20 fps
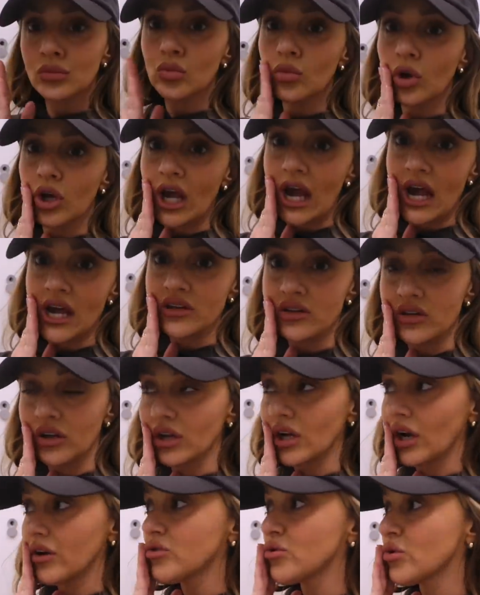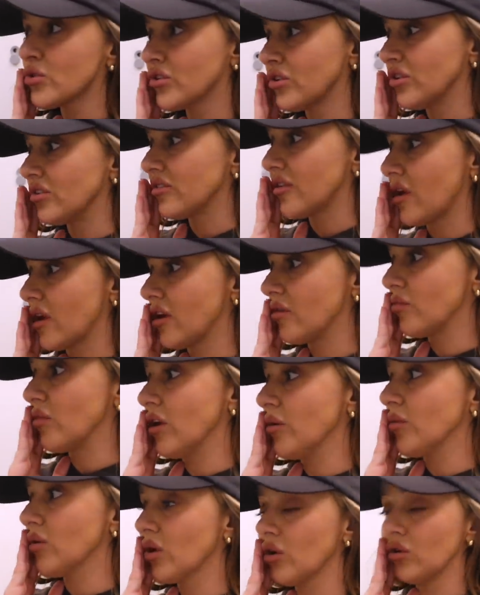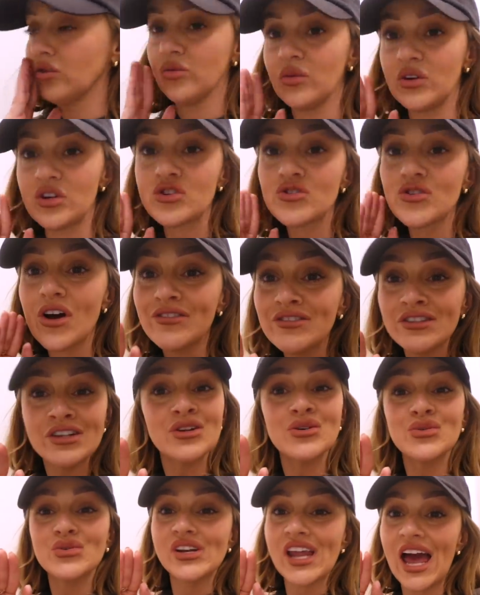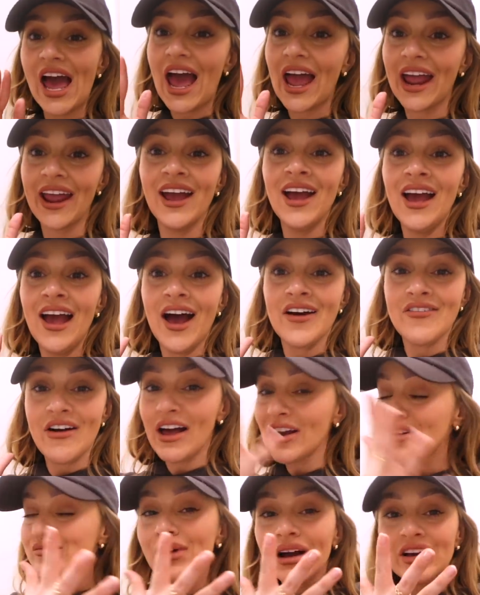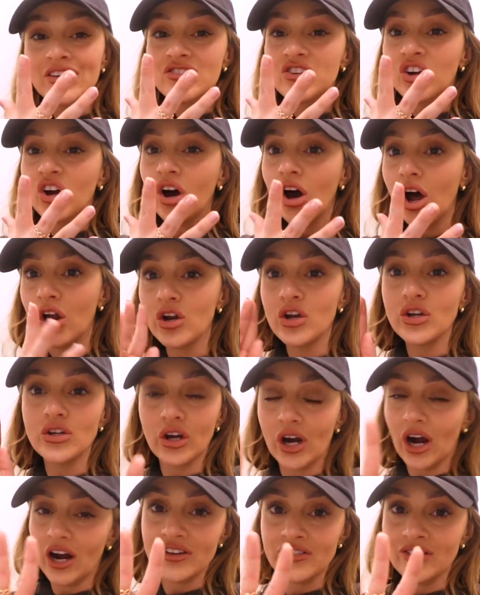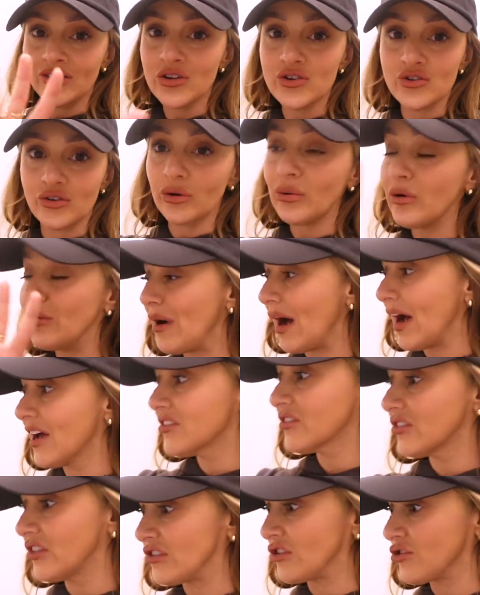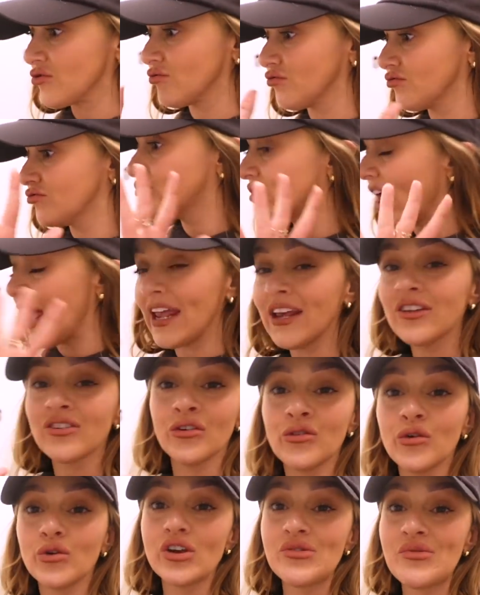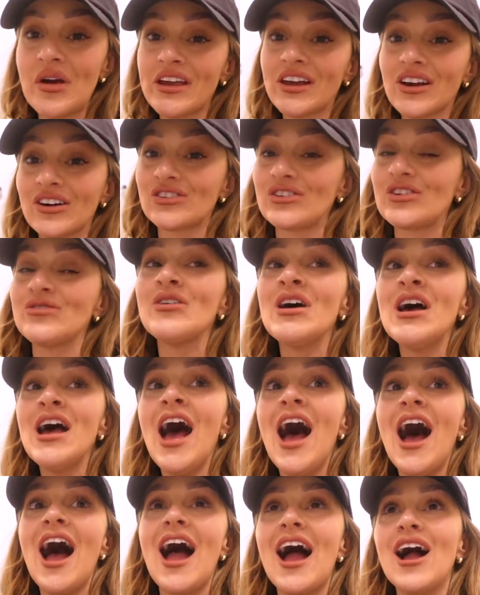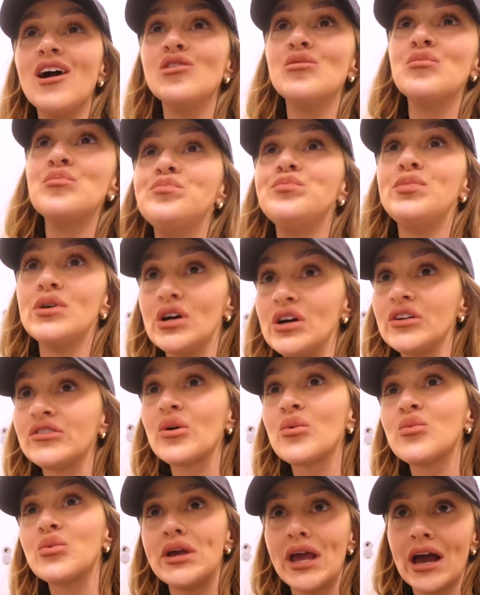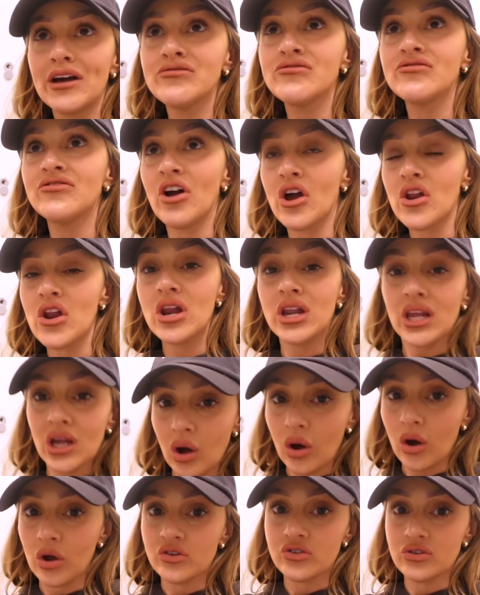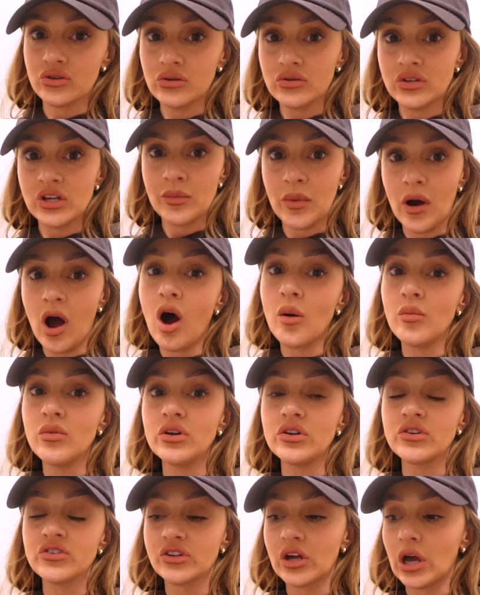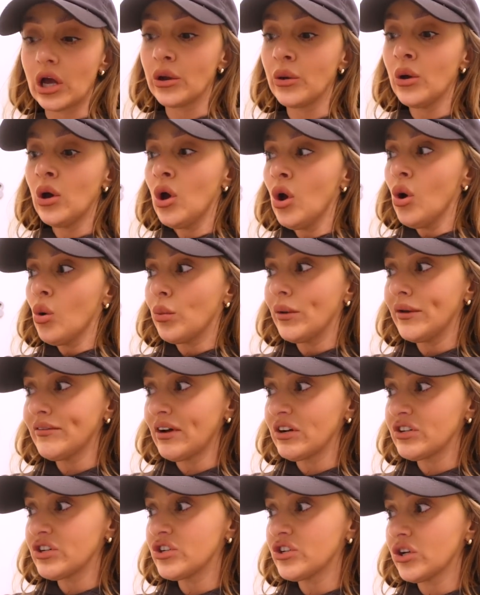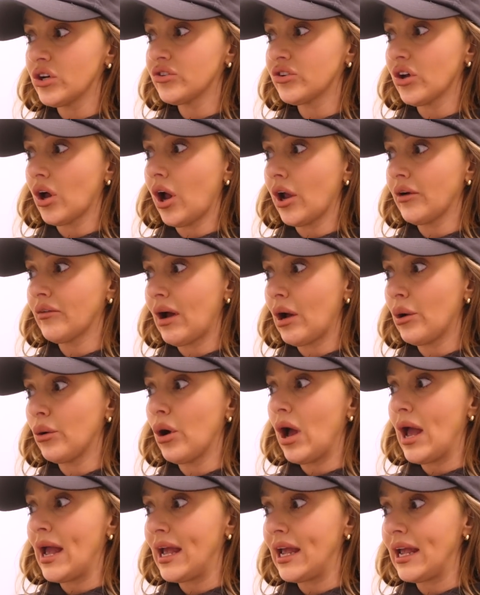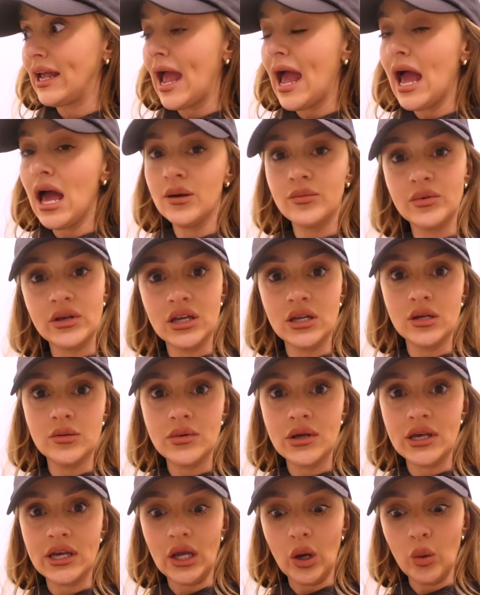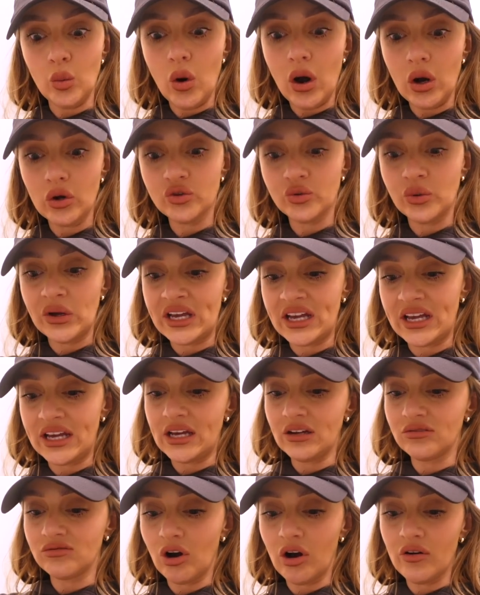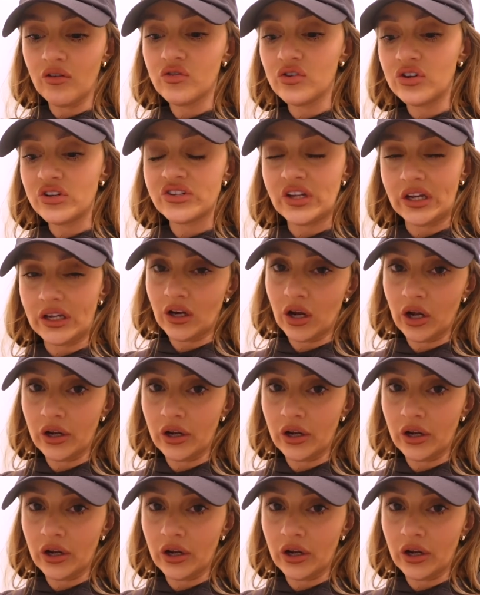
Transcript: Okay, so you're going to have to excuse the state of me because I've been travelling all day. I've had a mask on. You guys know the drill with masks. It just takes off all your makeup. Um, but we have finally got to the apartment. So we've actually chose to hire out a Airbnb whilst we're here rather than stay in a